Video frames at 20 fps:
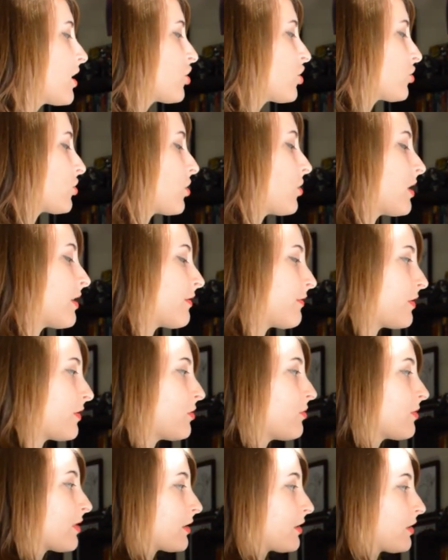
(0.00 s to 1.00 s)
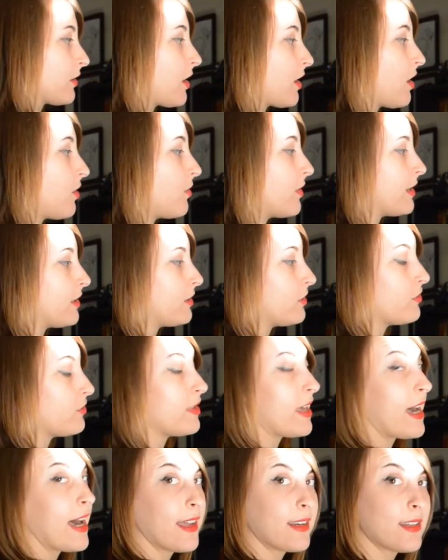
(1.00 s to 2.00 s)
So if you were to go and do
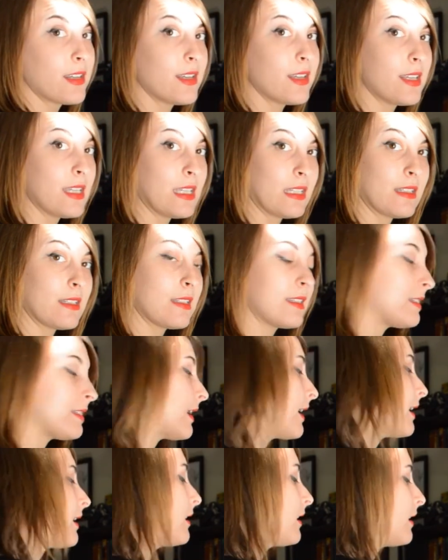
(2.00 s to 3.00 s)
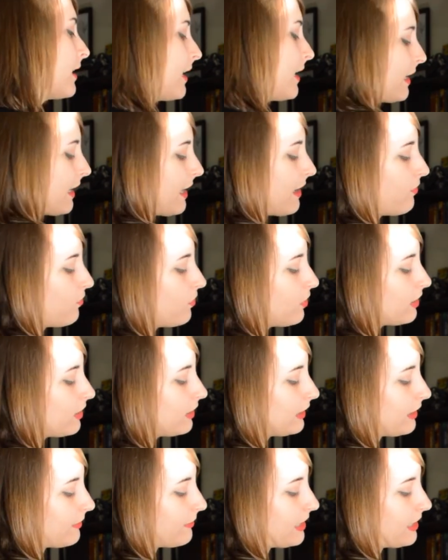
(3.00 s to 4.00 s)
that instead, it would
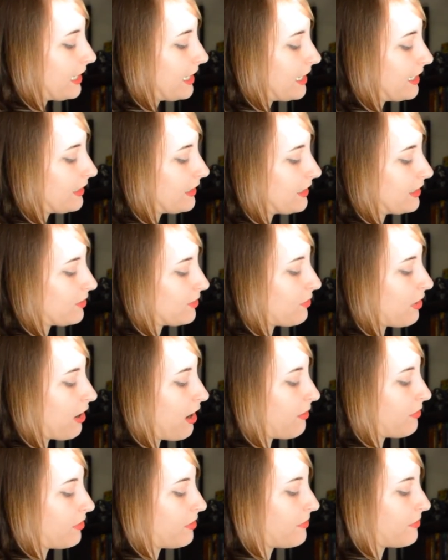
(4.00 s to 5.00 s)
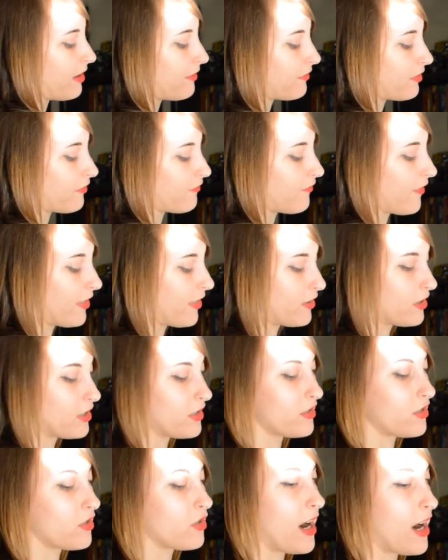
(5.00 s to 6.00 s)
eliminate this problem of the
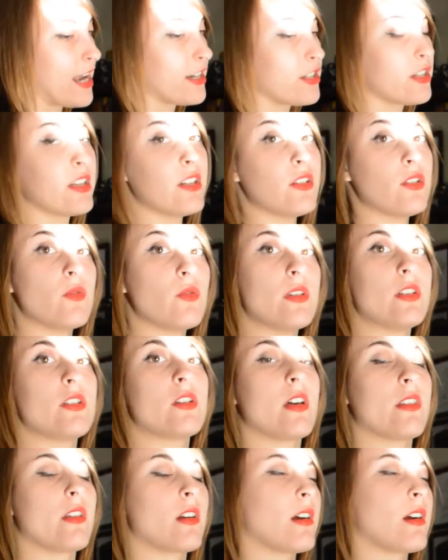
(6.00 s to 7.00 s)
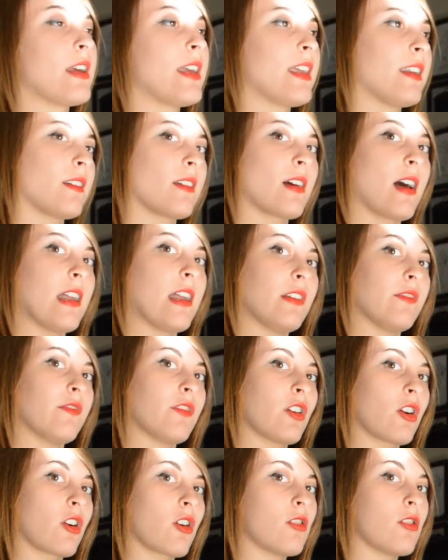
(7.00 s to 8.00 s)
feathers crashing into each other and kind of
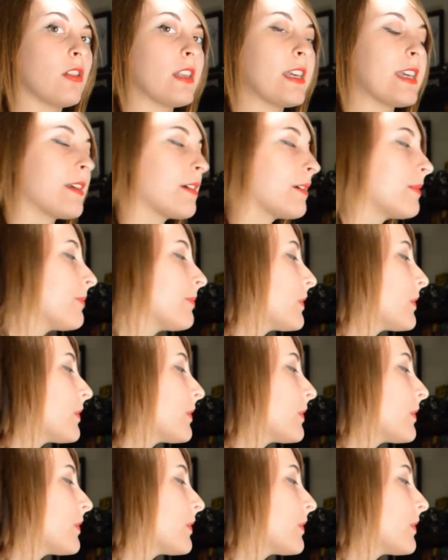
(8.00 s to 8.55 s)
curling.